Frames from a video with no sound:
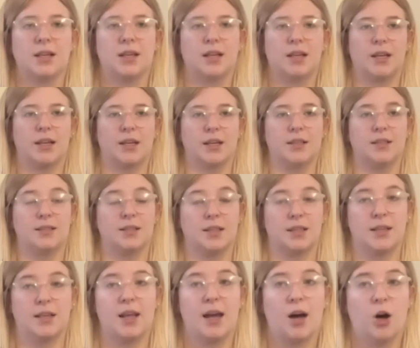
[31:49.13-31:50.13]
it
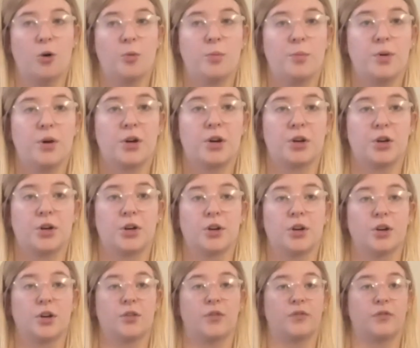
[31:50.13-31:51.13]
did help
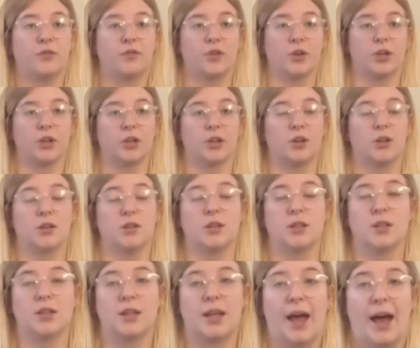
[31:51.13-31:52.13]
her for
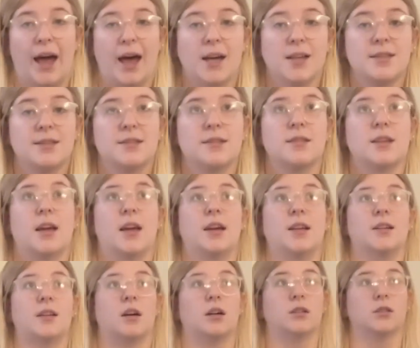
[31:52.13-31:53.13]
gas
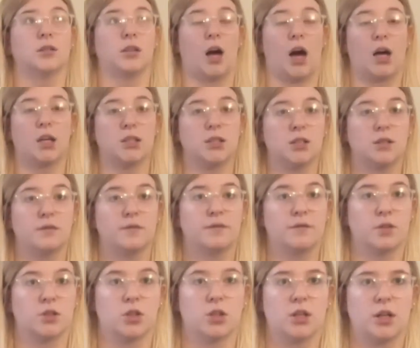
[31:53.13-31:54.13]
and a lot
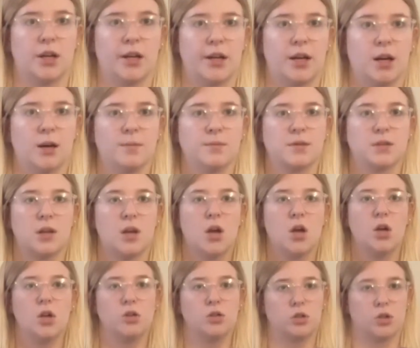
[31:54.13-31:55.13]
for her hiccups.
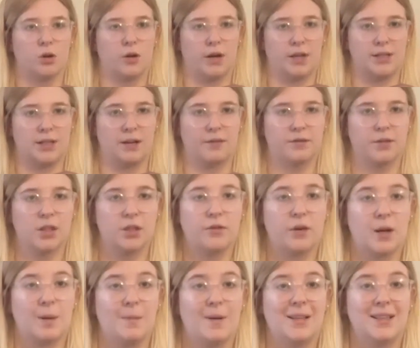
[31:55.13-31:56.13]
So I definitely
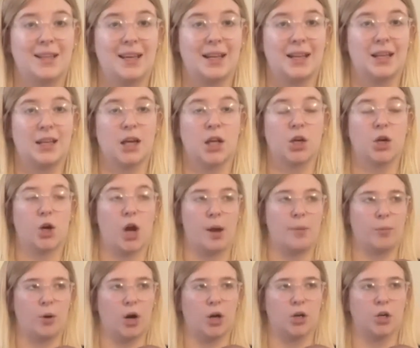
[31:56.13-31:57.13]
recommend getting
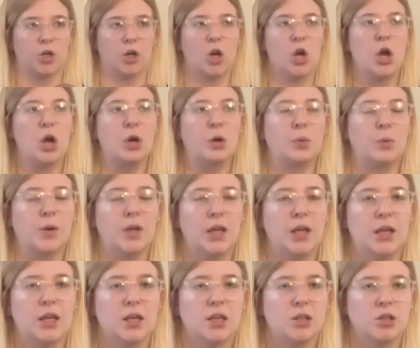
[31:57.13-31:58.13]
gripe water.
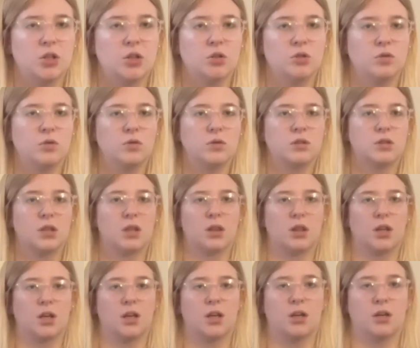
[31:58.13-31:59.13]
We use
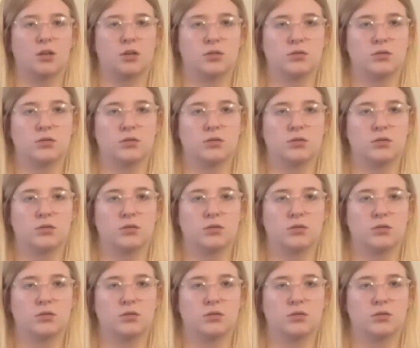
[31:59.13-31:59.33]
the